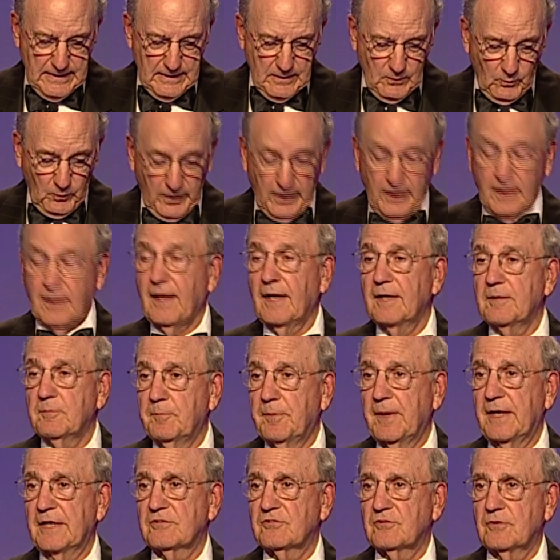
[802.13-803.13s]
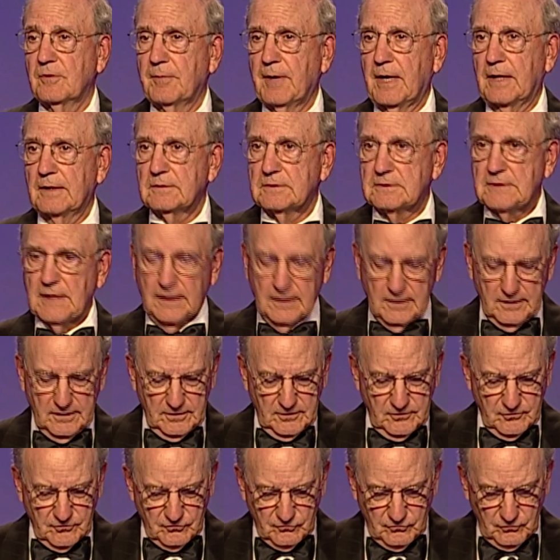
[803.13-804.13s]
What I like best about telling
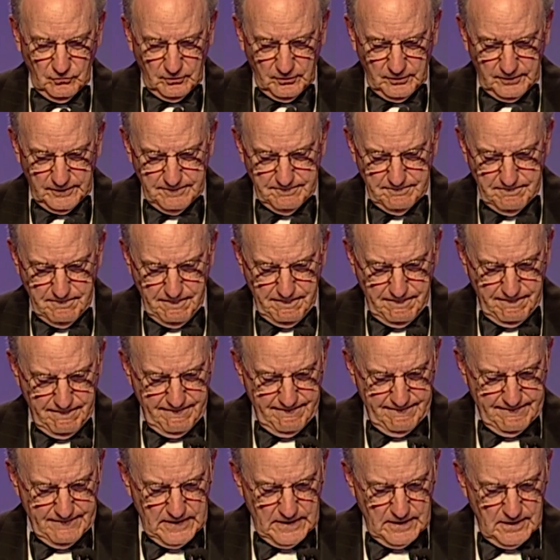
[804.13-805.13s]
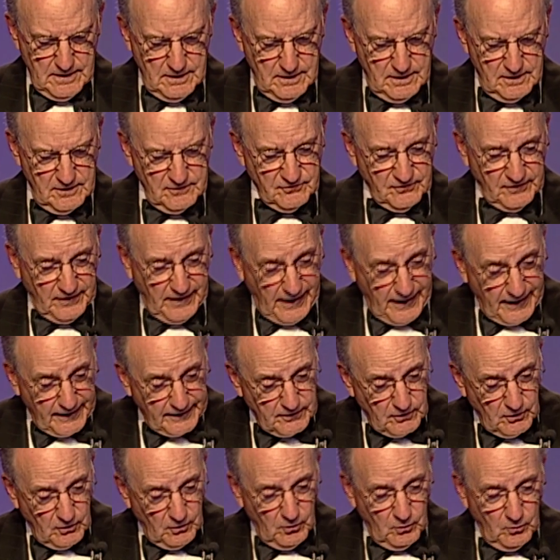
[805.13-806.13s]
this story is that I
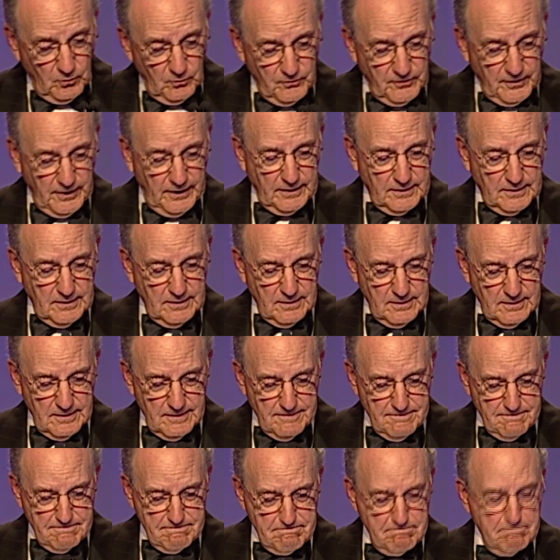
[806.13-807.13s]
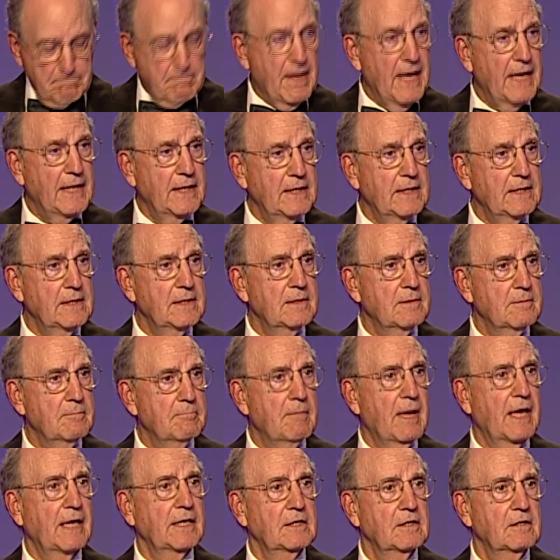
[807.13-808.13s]
know that many,
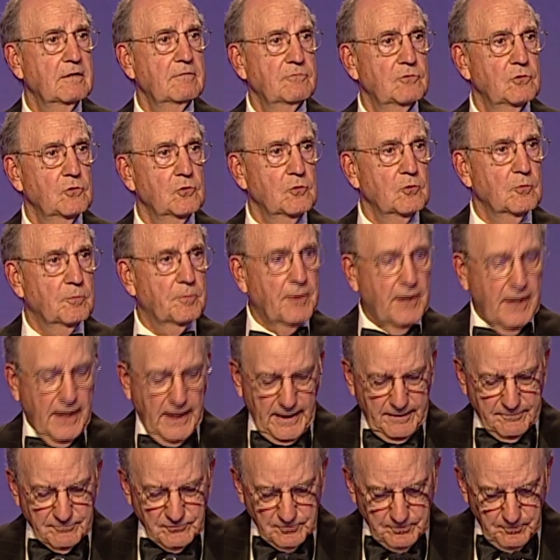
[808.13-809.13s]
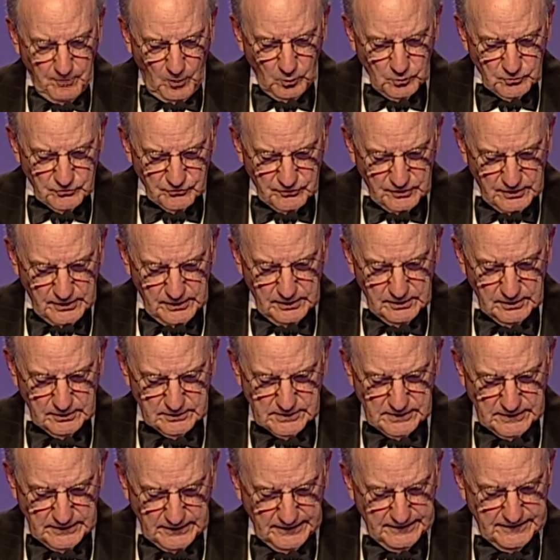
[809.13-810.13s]
many of you, perhaps most here
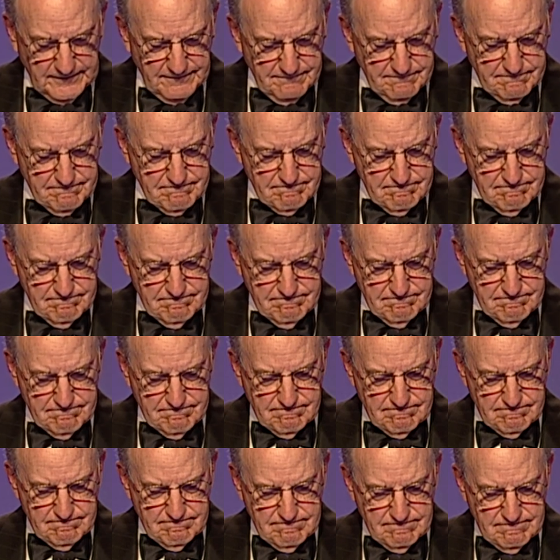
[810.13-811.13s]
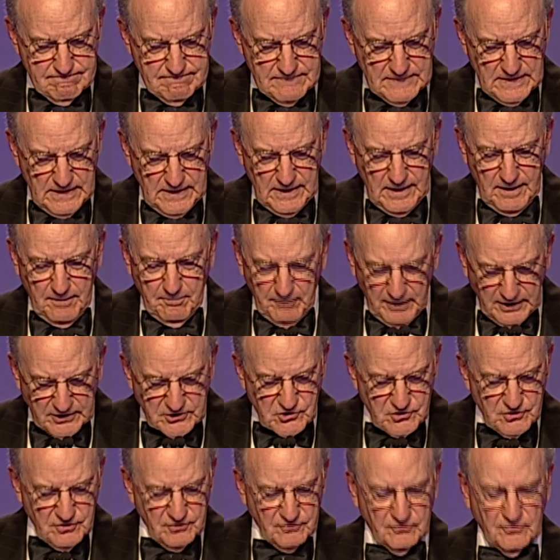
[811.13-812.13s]
tonight, are
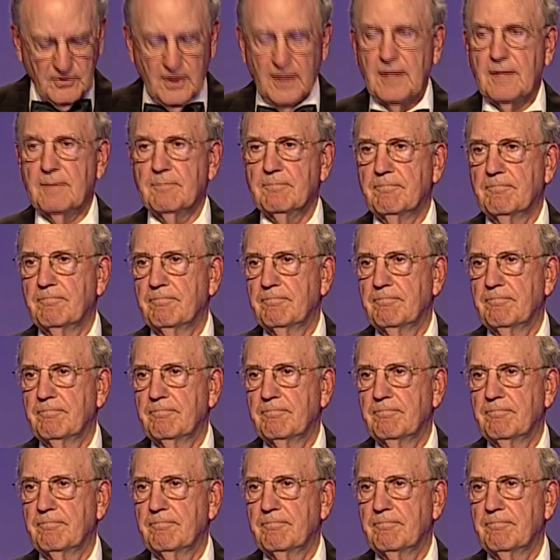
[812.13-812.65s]
much the same.